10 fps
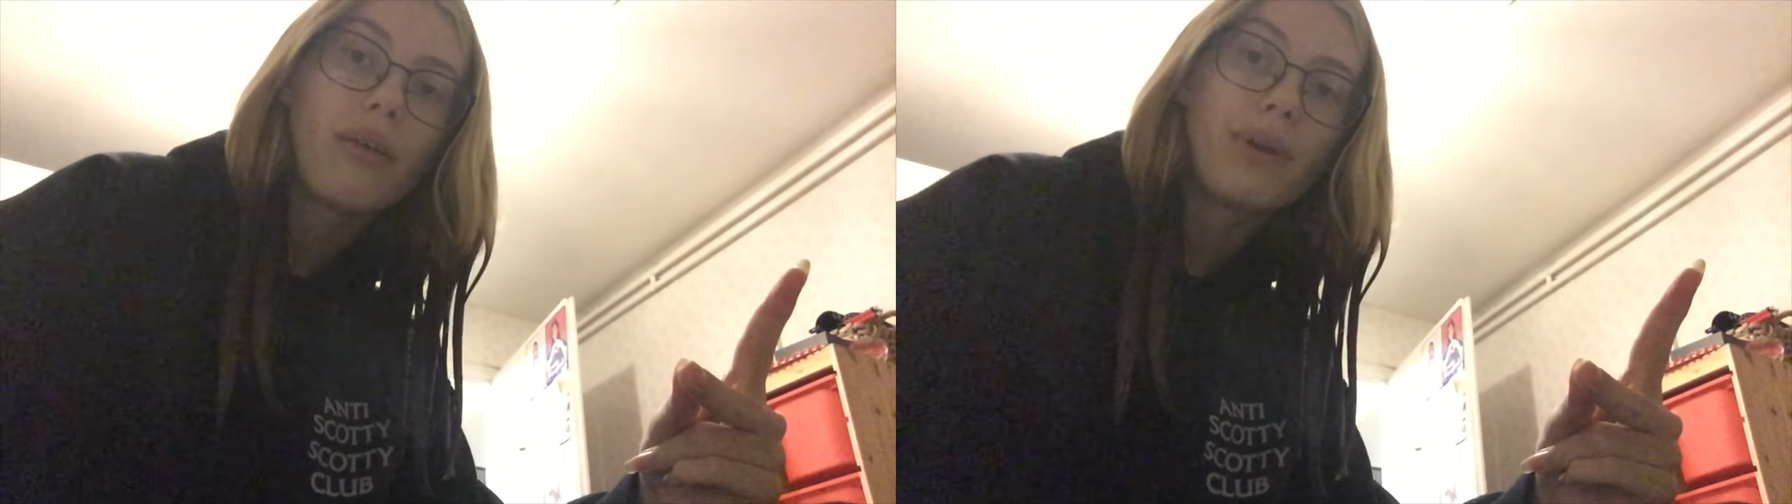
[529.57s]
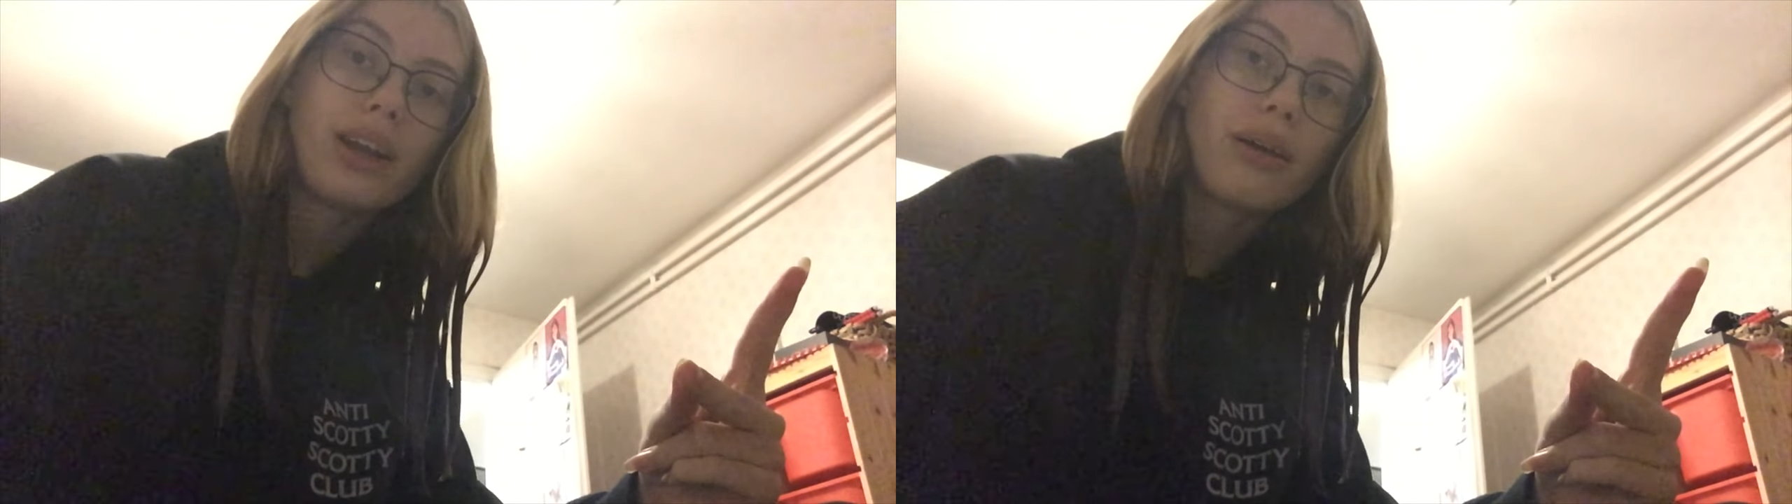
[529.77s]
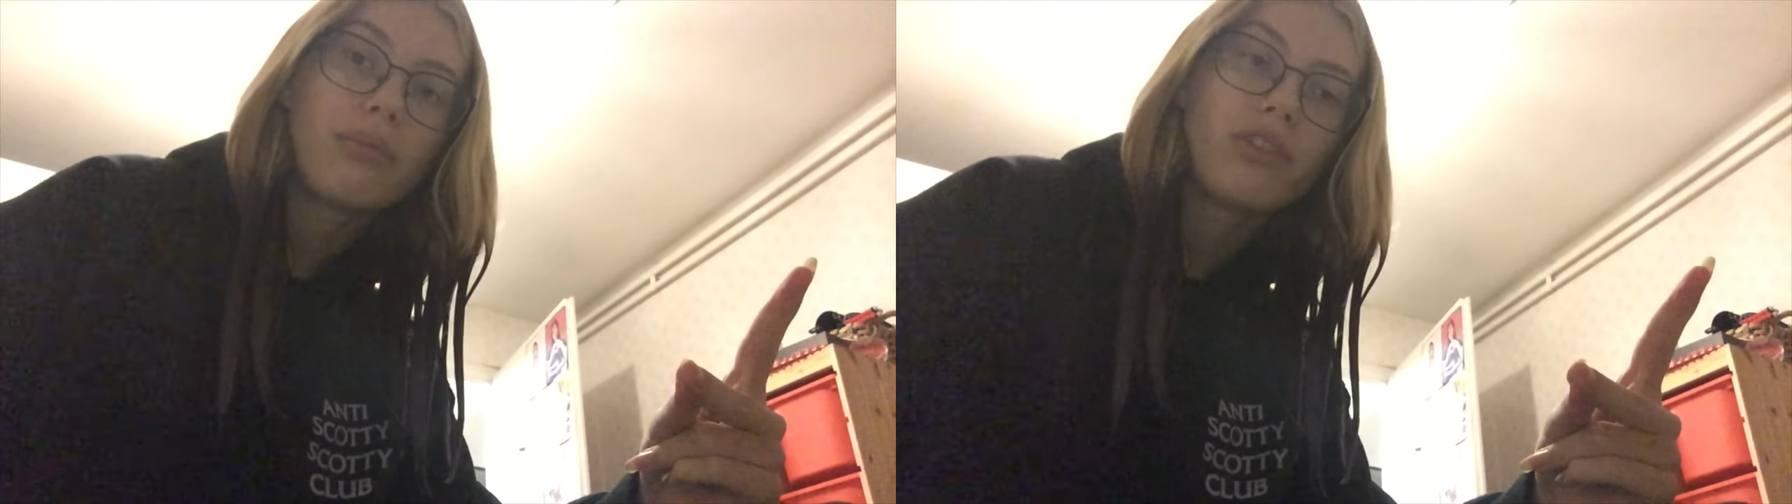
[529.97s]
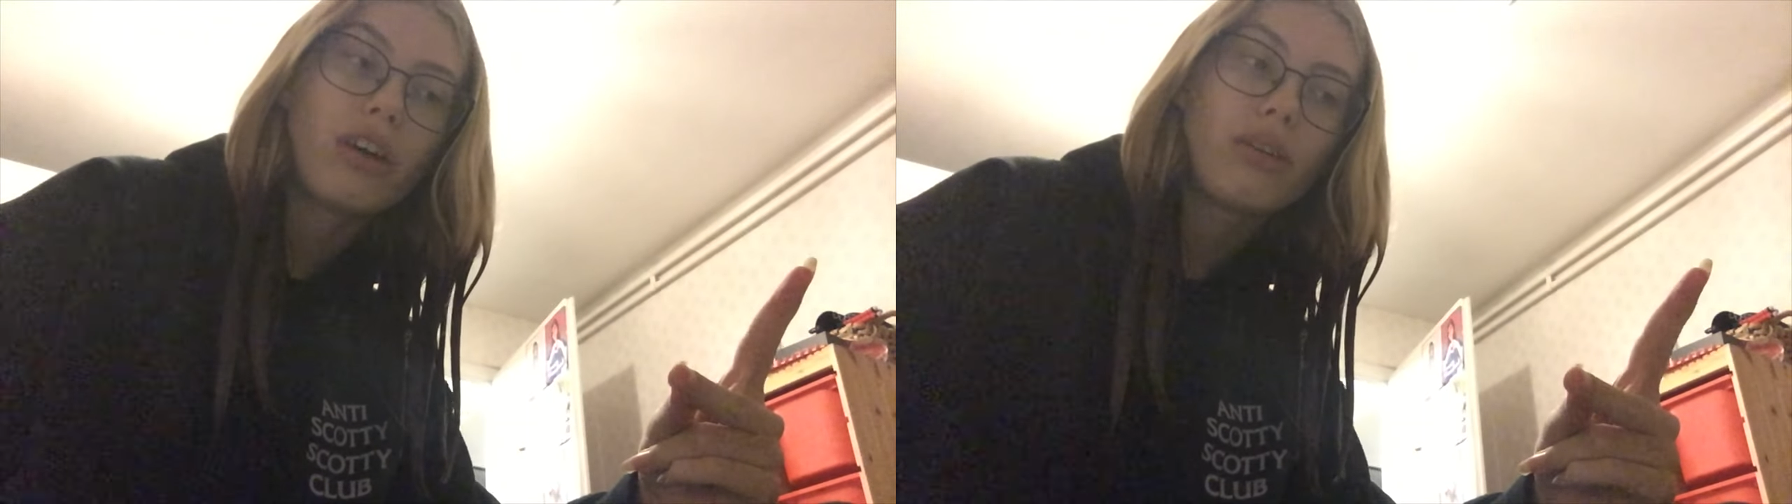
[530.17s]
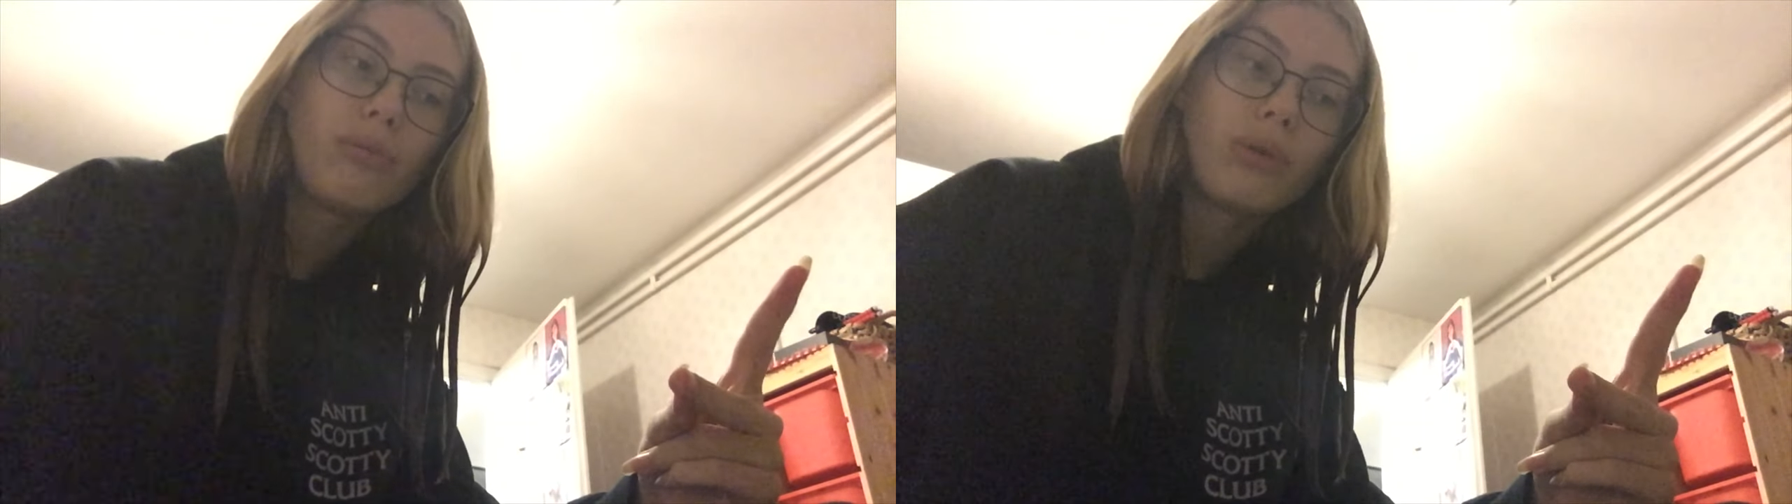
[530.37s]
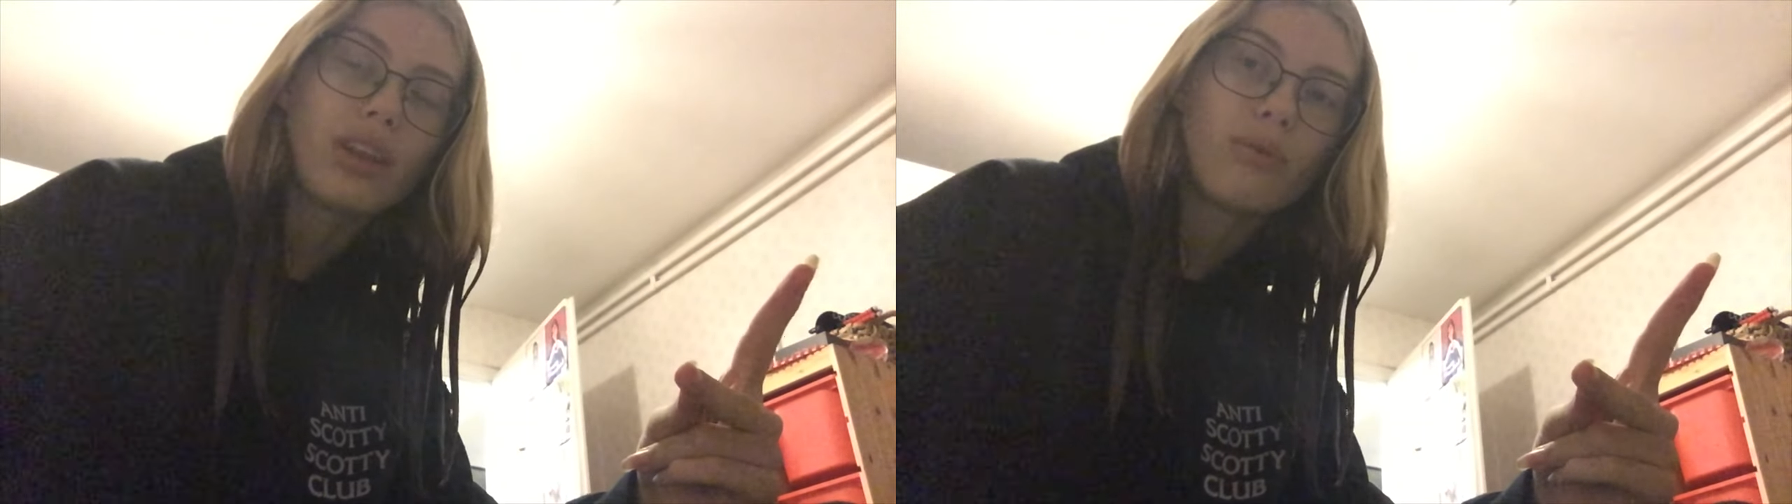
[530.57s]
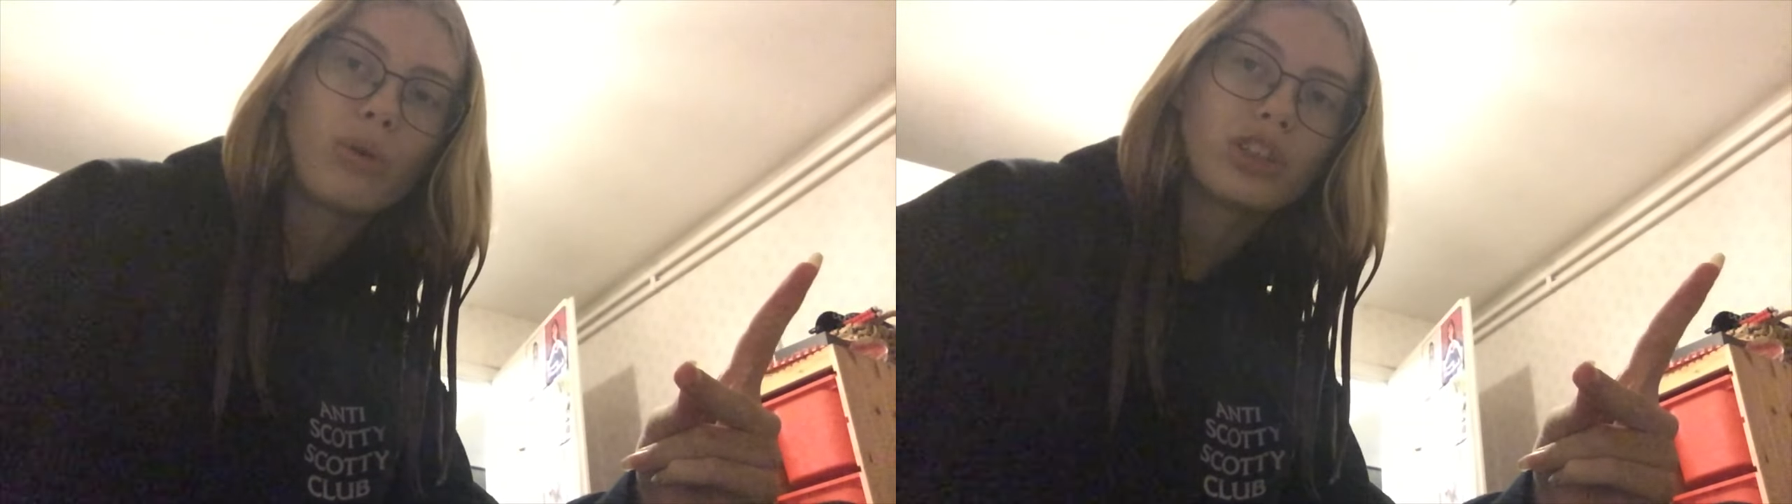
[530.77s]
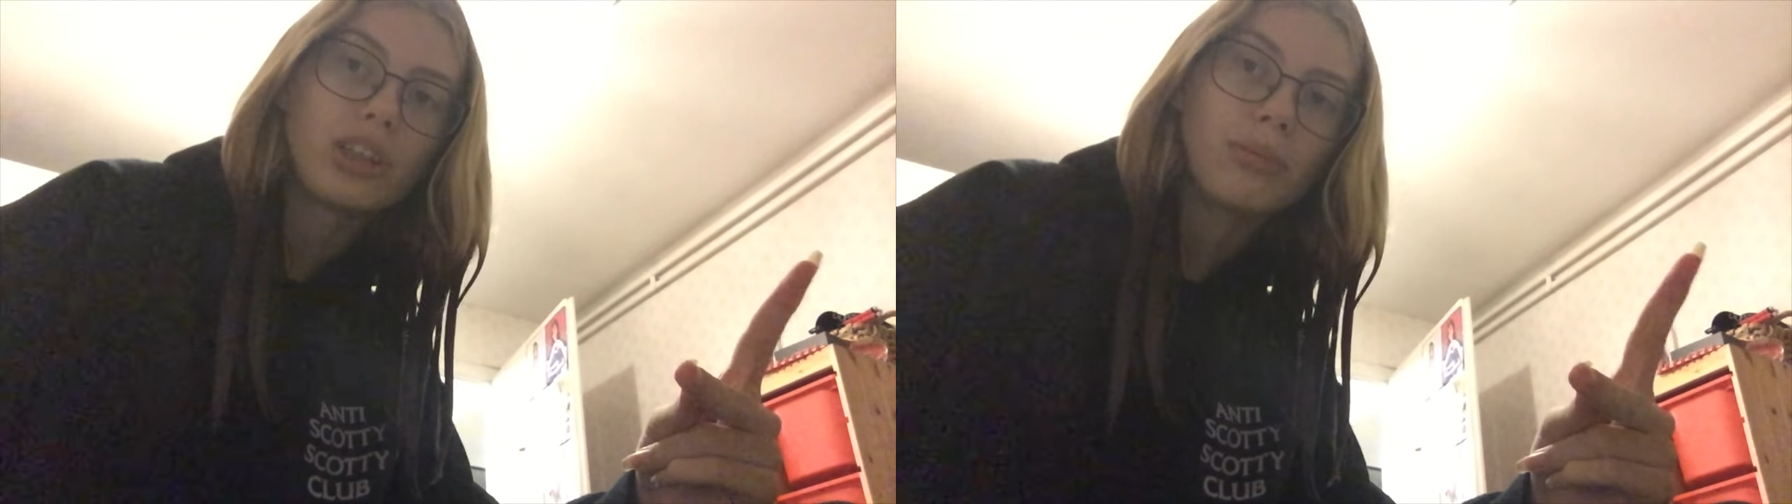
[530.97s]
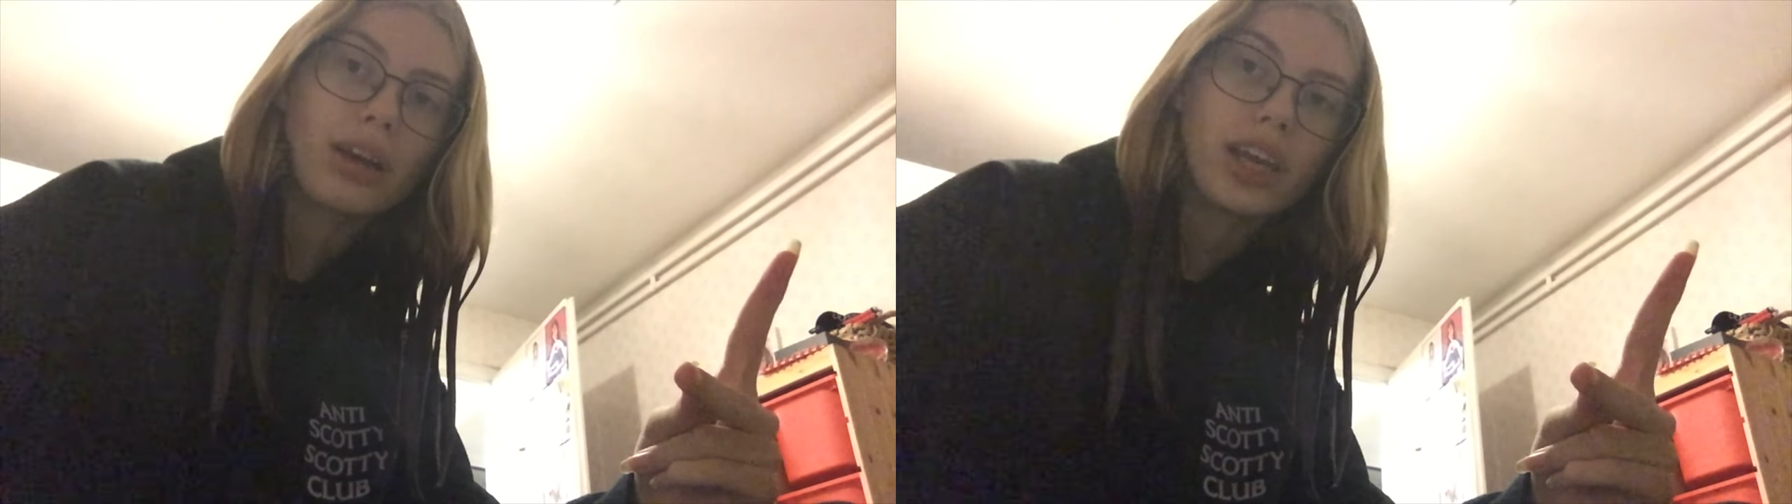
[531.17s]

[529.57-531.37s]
when I'm done with washing my